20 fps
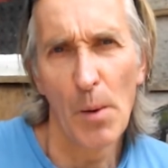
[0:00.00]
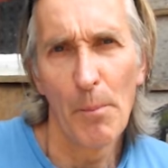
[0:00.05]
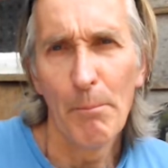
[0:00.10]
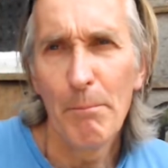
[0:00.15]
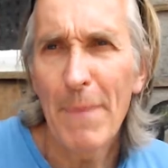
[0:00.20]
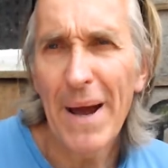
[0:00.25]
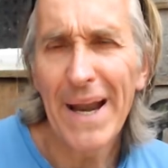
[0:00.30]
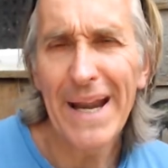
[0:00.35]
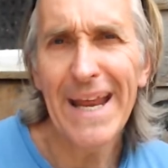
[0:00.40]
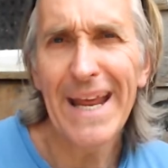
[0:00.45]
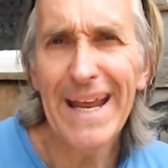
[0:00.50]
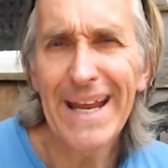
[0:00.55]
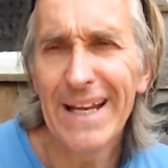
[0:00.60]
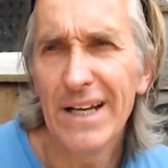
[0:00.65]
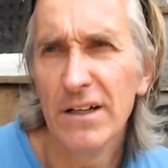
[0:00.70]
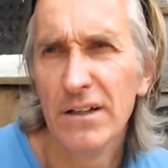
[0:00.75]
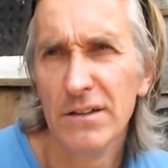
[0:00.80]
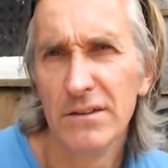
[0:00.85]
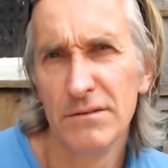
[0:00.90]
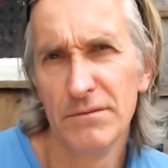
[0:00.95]
many
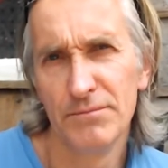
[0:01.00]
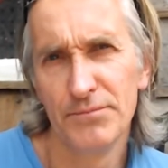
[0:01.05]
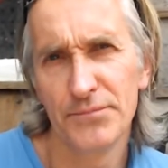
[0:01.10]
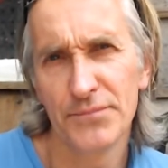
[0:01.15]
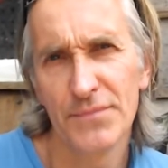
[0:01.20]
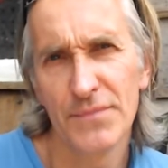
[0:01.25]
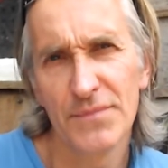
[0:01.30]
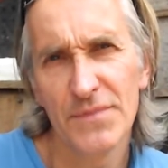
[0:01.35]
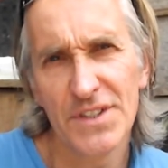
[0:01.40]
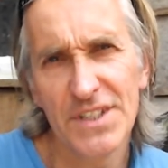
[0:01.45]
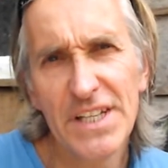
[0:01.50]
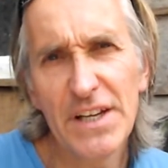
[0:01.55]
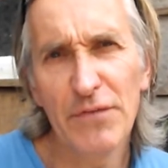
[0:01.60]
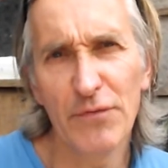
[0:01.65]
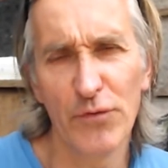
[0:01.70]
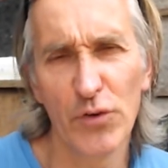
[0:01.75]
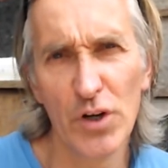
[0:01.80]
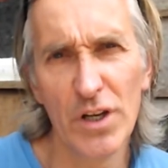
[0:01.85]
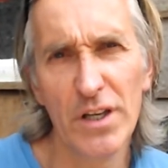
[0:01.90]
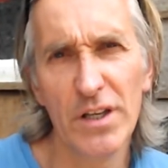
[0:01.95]

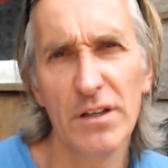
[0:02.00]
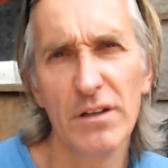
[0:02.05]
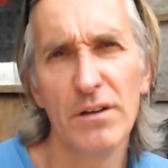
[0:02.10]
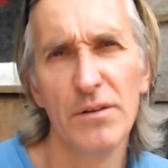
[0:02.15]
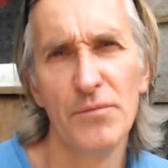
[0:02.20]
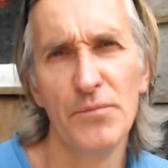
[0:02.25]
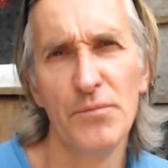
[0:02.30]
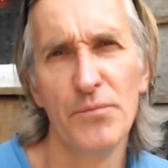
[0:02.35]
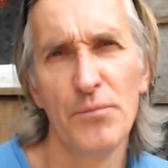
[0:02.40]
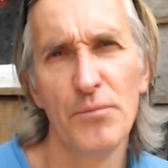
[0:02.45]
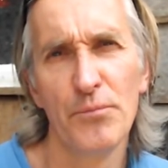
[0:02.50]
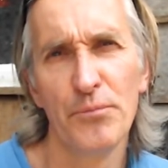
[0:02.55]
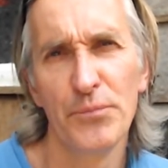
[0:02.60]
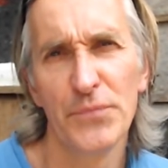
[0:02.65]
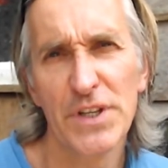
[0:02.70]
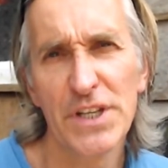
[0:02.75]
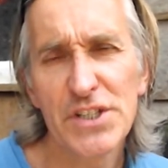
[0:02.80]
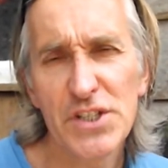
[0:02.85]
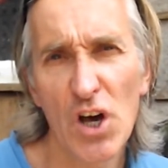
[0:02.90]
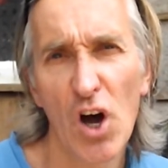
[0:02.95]
different
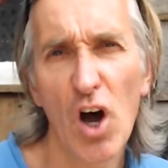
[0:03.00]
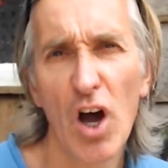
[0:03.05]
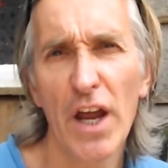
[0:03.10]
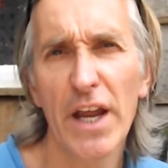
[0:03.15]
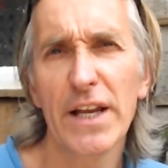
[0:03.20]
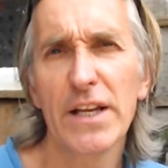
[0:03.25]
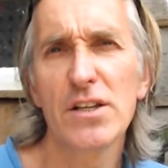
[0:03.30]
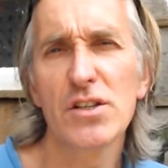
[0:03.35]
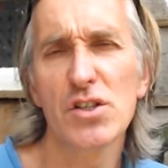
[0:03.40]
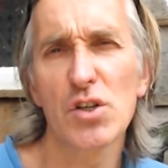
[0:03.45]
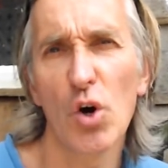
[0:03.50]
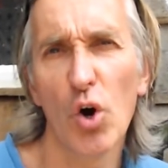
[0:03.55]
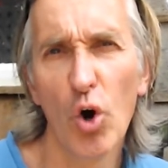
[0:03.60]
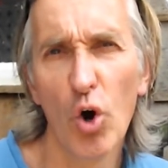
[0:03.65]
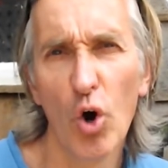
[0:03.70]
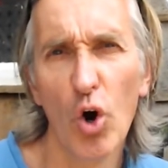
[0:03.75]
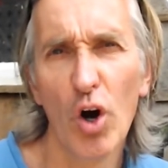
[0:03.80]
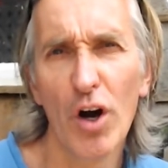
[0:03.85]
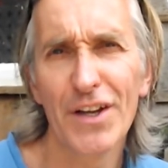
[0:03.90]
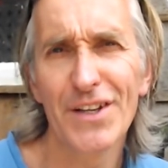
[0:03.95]
designs
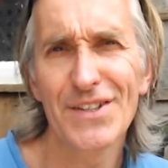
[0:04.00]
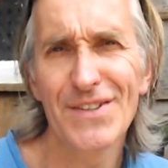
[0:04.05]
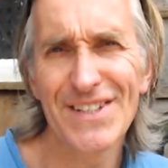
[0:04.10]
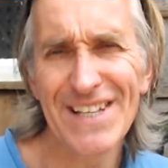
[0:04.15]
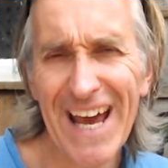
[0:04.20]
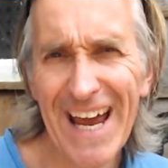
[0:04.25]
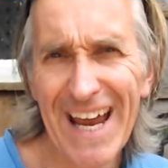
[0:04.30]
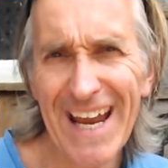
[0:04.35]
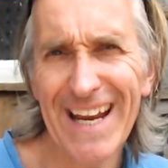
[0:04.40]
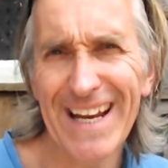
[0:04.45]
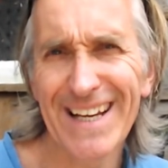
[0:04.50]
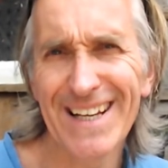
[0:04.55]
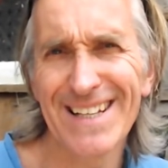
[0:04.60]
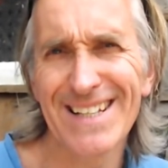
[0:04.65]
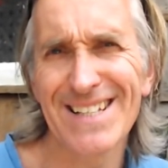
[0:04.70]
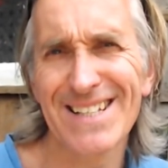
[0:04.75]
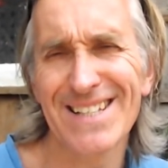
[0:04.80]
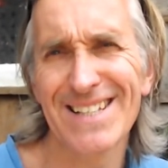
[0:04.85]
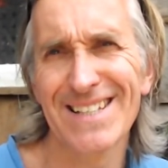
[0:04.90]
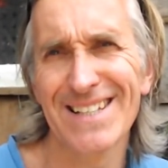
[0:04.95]
or
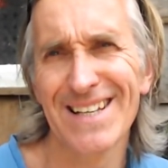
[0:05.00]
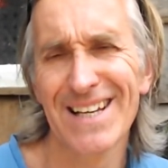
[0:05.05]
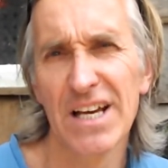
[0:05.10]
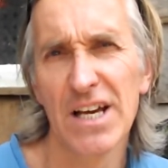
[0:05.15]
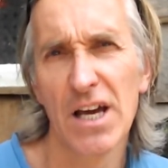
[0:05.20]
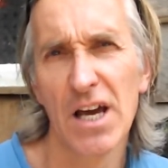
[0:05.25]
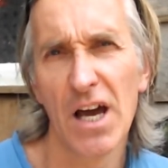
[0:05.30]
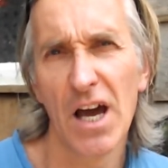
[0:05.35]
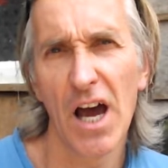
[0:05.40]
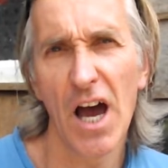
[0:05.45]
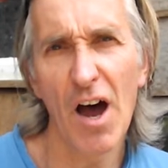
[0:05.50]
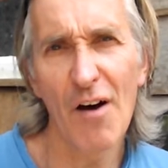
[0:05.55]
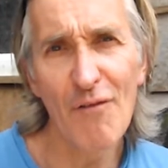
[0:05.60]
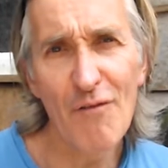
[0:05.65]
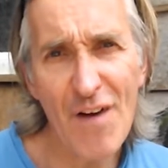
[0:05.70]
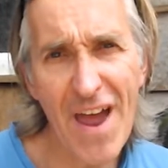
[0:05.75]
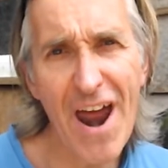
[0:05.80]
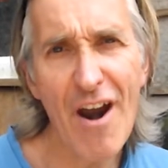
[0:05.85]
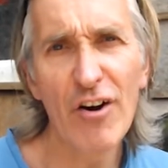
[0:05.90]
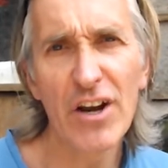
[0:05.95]
takes,
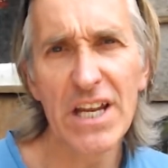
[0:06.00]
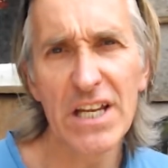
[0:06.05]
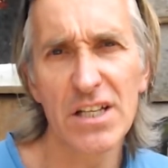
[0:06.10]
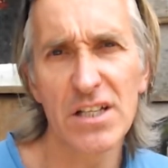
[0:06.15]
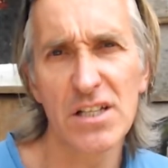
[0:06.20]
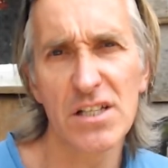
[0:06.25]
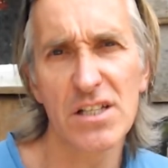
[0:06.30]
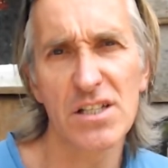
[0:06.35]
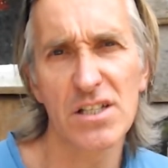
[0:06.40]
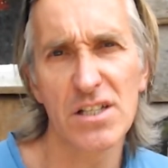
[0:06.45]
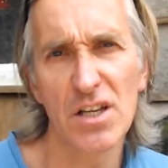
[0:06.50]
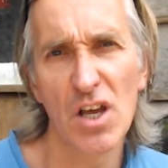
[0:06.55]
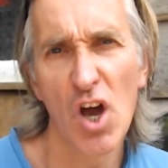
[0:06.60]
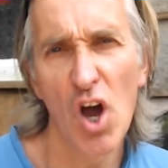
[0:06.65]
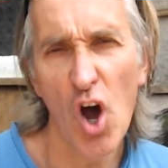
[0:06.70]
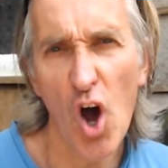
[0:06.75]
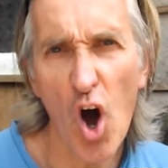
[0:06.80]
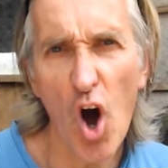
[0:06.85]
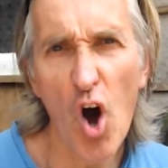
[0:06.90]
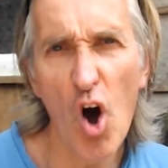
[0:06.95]
variants
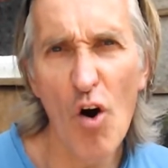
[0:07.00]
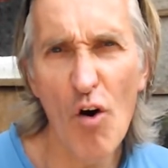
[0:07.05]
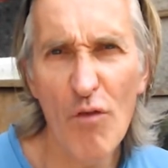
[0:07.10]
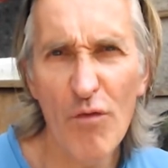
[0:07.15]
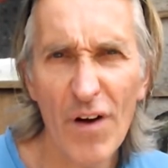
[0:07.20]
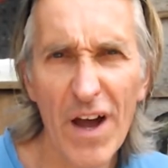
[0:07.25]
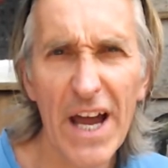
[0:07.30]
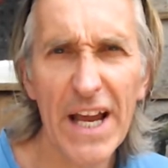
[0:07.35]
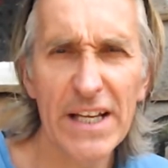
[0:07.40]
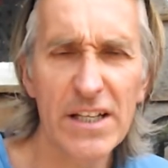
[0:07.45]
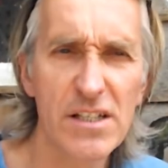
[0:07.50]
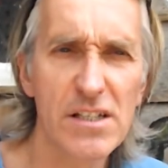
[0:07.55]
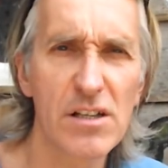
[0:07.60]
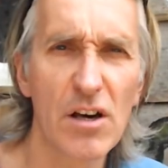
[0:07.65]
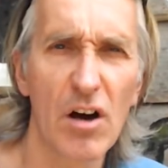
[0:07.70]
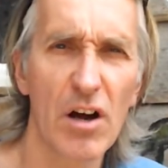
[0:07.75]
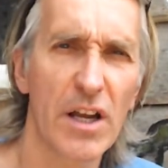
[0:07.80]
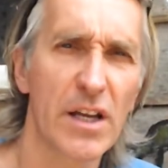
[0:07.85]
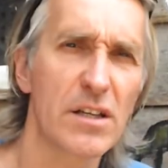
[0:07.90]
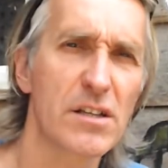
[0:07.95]
of a
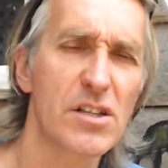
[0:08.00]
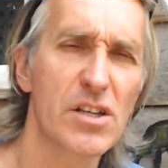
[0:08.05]
design.